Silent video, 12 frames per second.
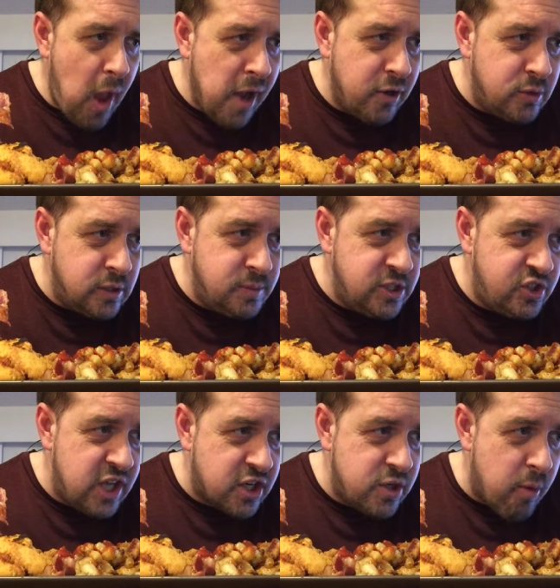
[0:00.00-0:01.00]
I don't want to be
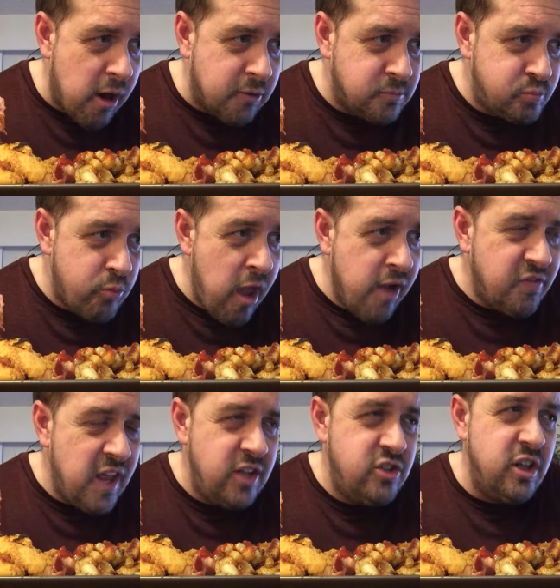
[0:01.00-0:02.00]
sick tomorrow.
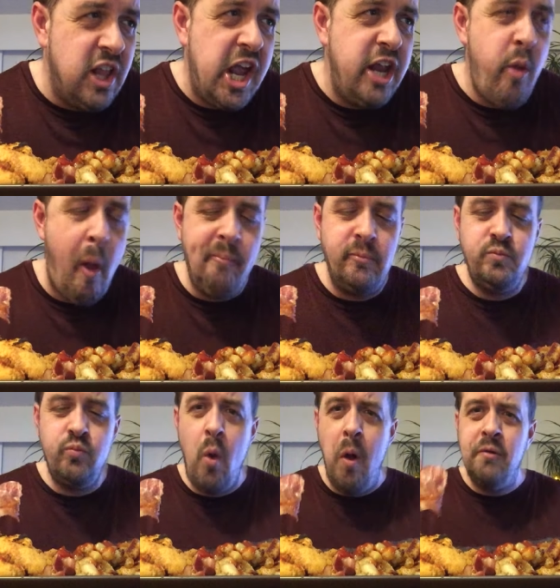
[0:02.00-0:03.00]
Thanks, Elaine.
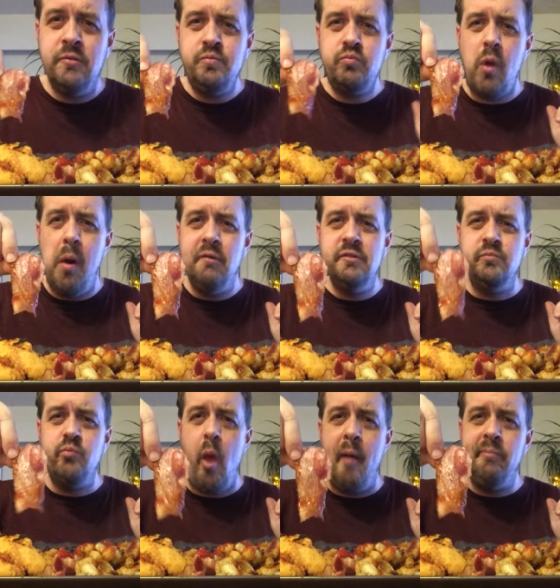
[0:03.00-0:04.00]
Mm.